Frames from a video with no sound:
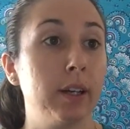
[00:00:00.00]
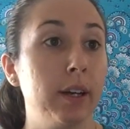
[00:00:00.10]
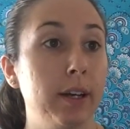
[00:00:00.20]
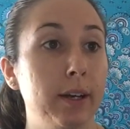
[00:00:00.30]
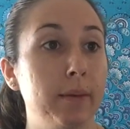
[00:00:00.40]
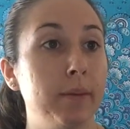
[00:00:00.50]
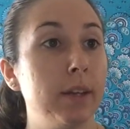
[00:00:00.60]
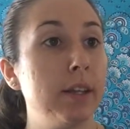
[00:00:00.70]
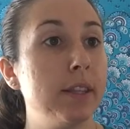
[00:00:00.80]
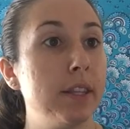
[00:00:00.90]

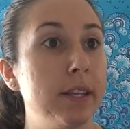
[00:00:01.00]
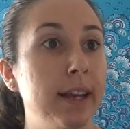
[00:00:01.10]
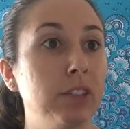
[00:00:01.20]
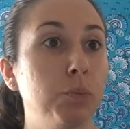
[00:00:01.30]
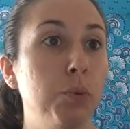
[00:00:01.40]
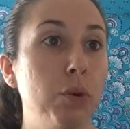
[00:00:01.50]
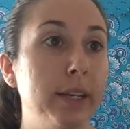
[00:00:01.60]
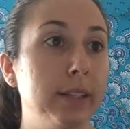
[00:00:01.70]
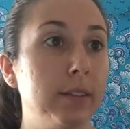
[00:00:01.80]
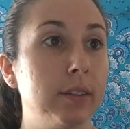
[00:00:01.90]
And the next
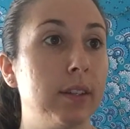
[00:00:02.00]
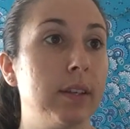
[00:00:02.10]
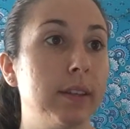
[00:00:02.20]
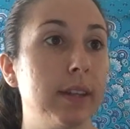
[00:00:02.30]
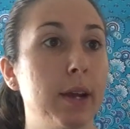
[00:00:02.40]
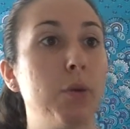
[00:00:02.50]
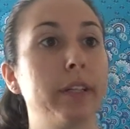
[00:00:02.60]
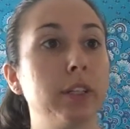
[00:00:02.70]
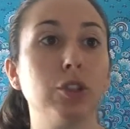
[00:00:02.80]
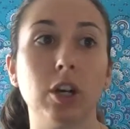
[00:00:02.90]
point that I
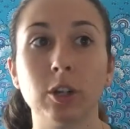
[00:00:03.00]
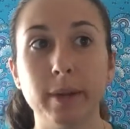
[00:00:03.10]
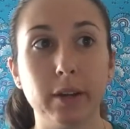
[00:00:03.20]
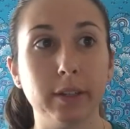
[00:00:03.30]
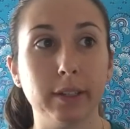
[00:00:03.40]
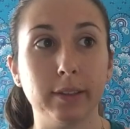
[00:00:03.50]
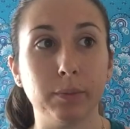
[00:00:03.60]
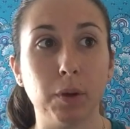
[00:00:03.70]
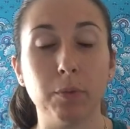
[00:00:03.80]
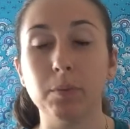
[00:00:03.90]
wanted to talk about is
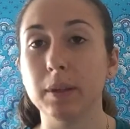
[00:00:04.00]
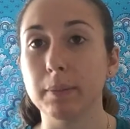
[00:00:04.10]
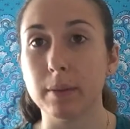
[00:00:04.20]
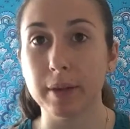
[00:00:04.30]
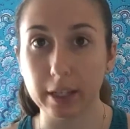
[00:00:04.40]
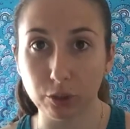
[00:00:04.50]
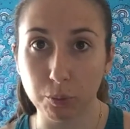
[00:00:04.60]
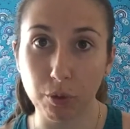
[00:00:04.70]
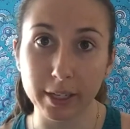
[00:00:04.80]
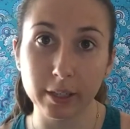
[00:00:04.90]
probably my biggest
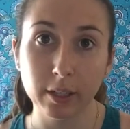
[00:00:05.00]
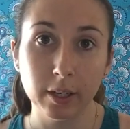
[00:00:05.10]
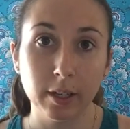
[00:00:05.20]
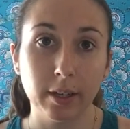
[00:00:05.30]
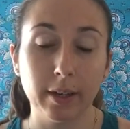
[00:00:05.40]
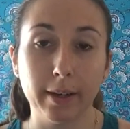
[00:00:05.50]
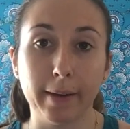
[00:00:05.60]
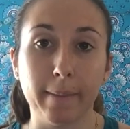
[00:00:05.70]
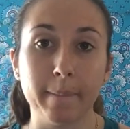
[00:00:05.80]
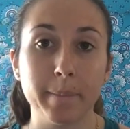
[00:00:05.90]
point,
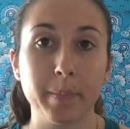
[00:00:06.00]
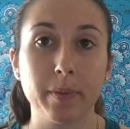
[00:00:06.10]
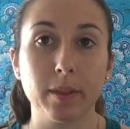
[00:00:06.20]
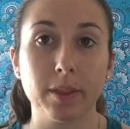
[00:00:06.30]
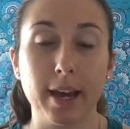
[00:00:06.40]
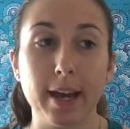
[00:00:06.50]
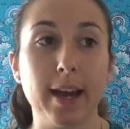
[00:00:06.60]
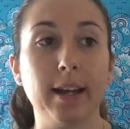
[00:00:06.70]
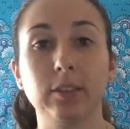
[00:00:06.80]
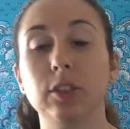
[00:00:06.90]
that
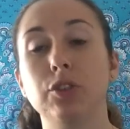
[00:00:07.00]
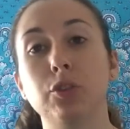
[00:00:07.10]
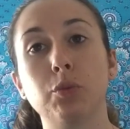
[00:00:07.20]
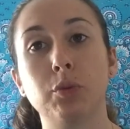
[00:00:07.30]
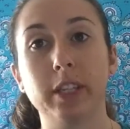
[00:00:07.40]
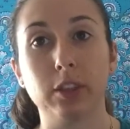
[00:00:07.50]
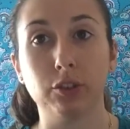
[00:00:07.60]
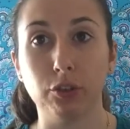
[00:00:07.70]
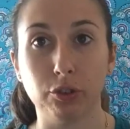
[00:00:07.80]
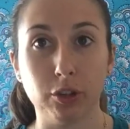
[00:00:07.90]
has to do with the
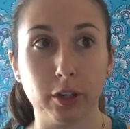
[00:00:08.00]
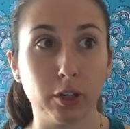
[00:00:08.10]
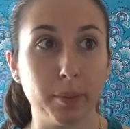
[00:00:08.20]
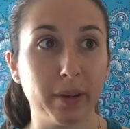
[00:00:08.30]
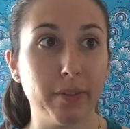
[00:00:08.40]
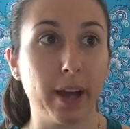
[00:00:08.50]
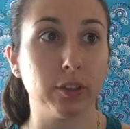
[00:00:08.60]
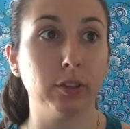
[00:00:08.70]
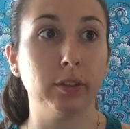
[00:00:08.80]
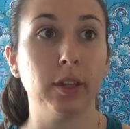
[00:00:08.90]
socioeconomic
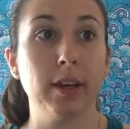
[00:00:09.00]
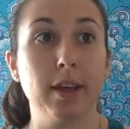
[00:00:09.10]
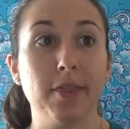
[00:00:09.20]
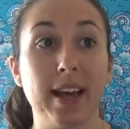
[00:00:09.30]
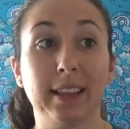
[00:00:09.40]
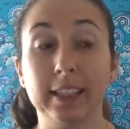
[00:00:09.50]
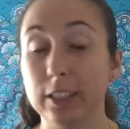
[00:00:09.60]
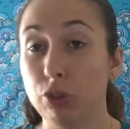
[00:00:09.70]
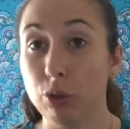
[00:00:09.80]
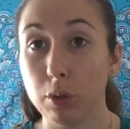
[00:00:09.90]
factors that
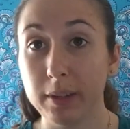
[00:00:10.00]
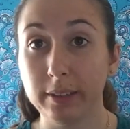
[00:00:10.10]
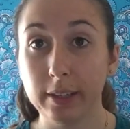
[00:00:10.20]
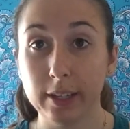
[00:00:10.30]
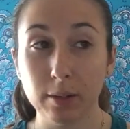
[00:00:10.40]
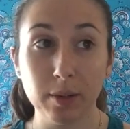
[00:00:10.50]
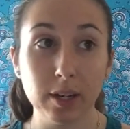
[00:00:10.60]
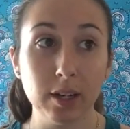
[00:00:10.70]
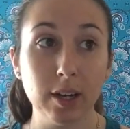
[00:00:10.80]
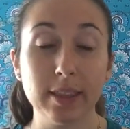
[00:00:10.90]
lead to obesity in
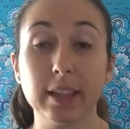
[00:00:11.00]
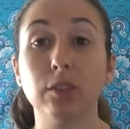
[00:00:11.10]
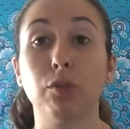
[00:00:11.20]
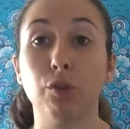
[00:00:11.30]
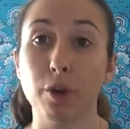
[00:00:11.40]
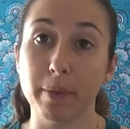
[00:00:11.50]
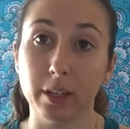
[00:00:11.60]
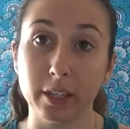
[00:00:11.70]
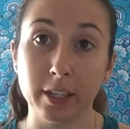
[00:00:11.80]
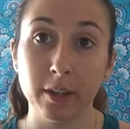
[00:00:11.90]
America, and that's
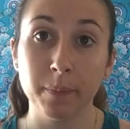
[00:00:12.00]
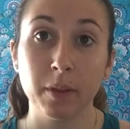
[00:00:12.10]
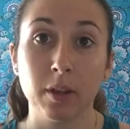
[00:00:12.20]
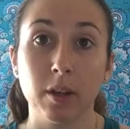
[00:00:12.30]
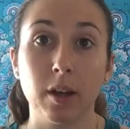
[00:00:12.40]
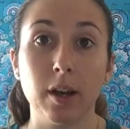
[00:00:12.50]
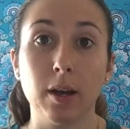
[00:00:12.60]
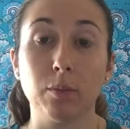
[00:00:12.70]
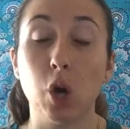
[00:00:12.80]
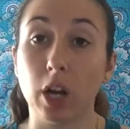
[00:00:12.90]
affordability.
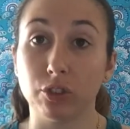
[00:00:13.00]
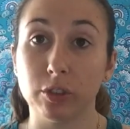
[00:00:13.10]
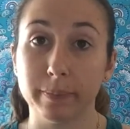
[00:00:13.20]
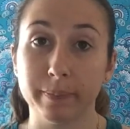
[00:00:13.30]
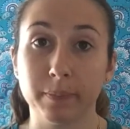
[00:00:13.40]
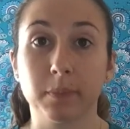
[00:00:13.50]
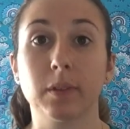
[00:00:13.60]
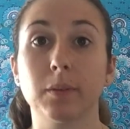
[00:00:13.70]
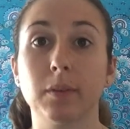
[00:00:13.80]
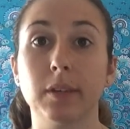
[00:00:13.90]
Cost.
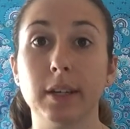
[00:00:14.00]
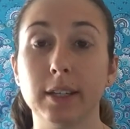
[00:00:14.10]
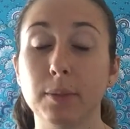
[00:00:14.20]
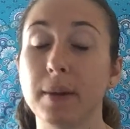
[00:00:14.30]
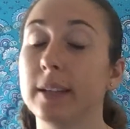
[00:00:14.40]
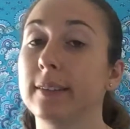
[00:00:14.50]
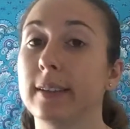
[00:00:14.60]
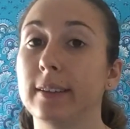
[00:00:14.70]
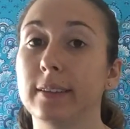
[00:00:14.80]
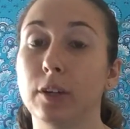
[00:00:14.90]
It depends,
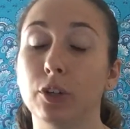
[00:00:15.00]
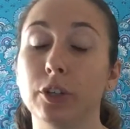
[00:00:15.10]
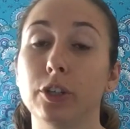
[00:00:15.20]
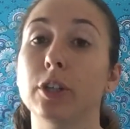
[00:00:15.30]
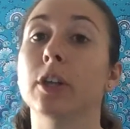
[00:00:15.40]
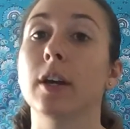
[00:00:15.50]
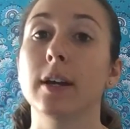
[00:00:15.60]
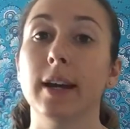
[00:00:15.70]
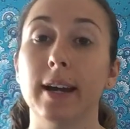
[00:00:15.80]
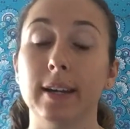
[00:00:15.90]
as I said earlier,
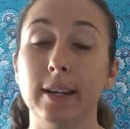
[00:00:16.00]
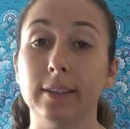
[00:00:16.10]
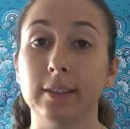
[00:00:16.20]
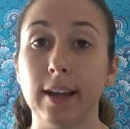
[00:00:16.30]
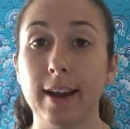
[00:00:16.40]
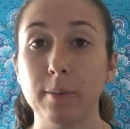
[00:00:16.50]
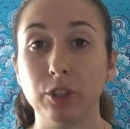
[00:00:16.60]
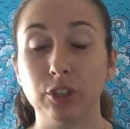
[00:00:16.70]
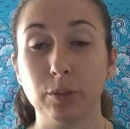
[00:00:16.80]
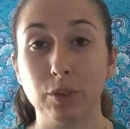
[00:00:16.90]
as how much
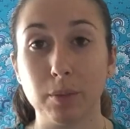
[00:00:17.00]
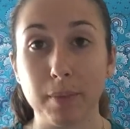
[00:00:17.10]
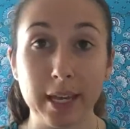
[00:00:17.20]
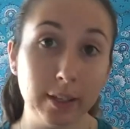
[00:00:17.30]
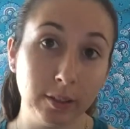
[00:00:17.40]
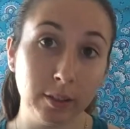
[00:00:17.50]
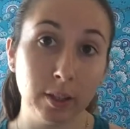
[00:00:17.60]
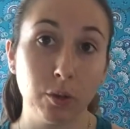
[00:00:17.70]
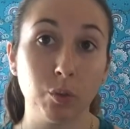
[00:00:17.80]
someone makes.